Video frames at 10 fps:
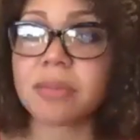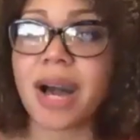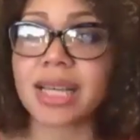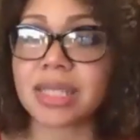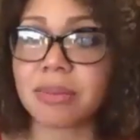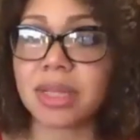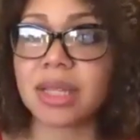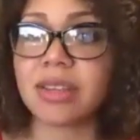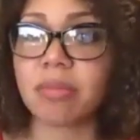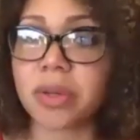
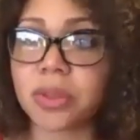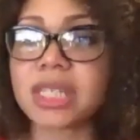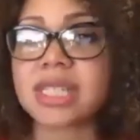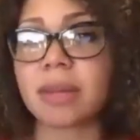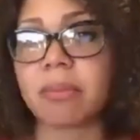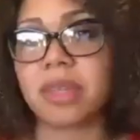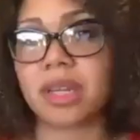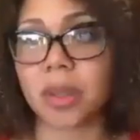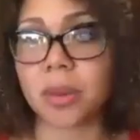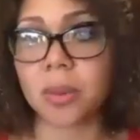possibility of building something
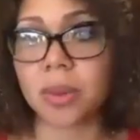new